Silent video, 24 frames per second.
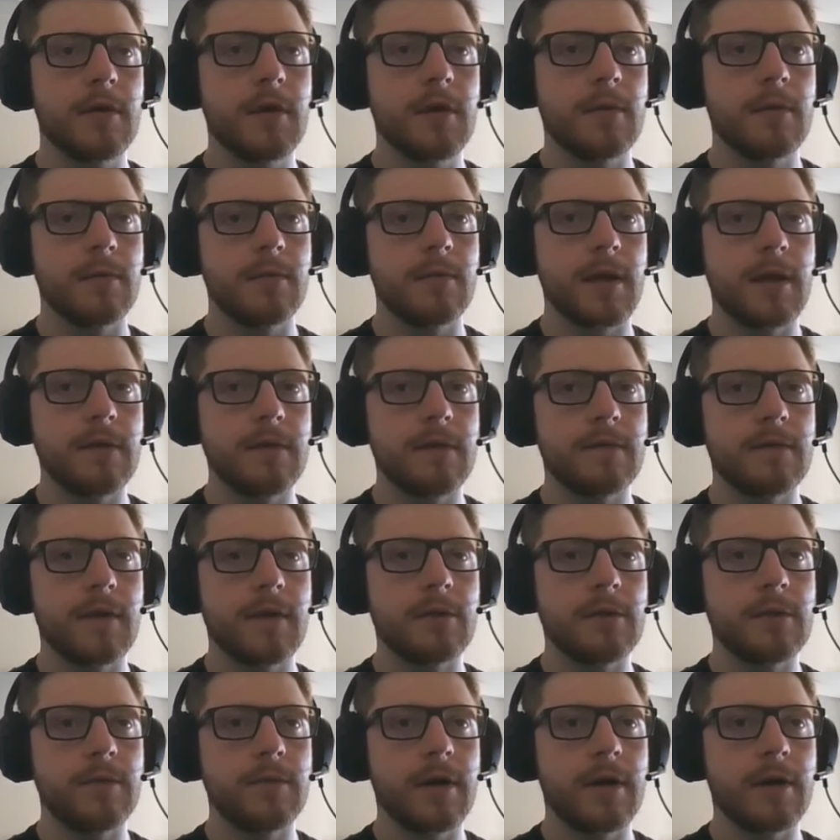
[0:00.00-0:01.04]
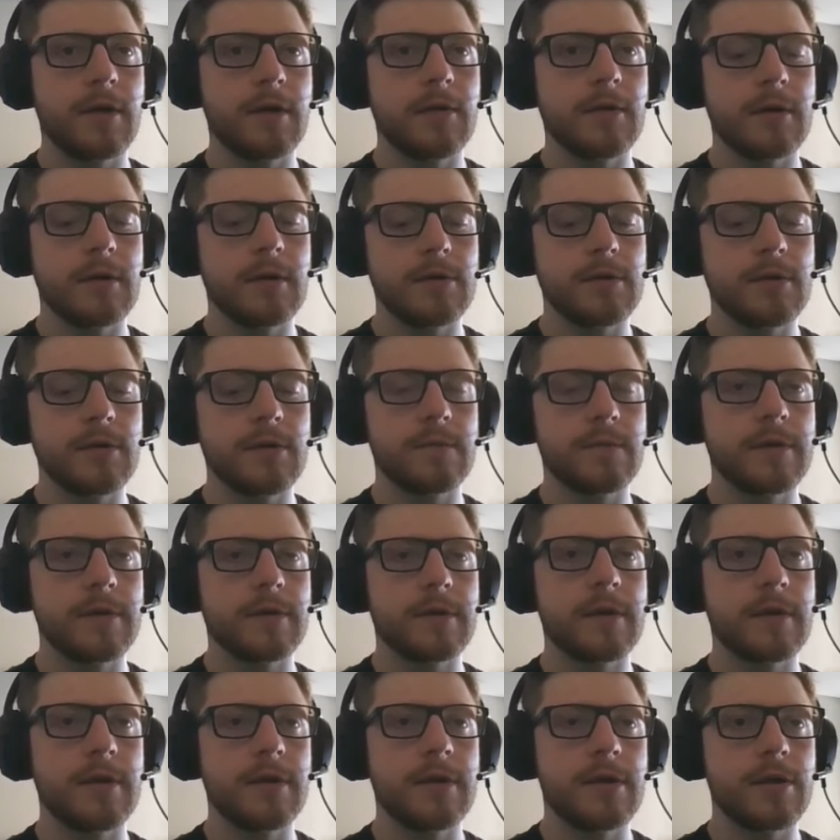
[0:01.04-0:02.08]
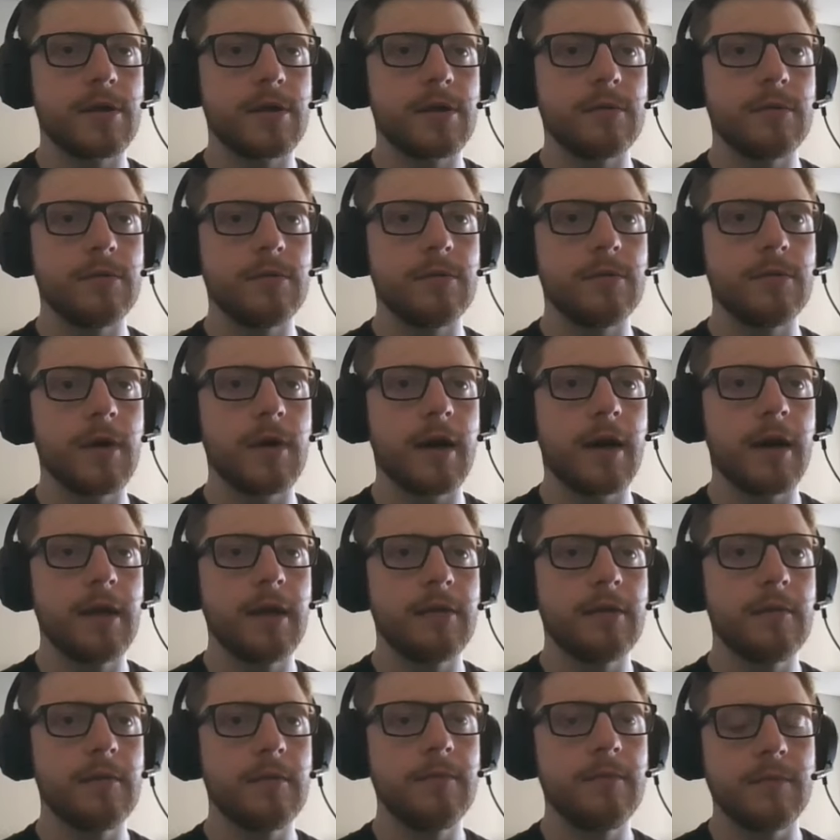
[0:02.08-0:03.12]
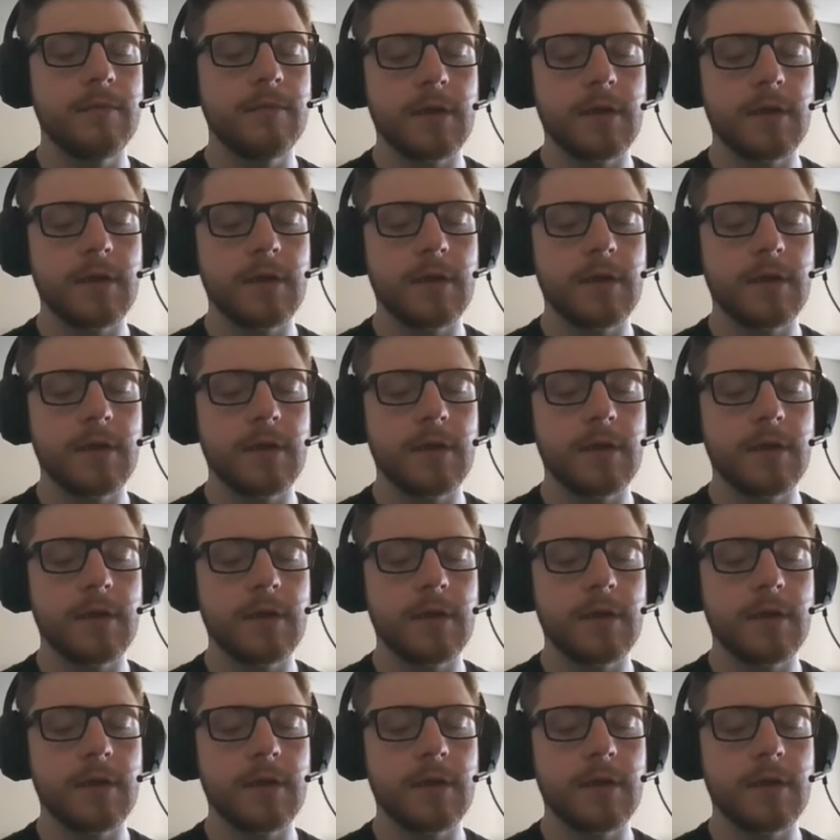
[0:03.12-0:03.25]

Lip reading: but instead we are going to just return the to do item.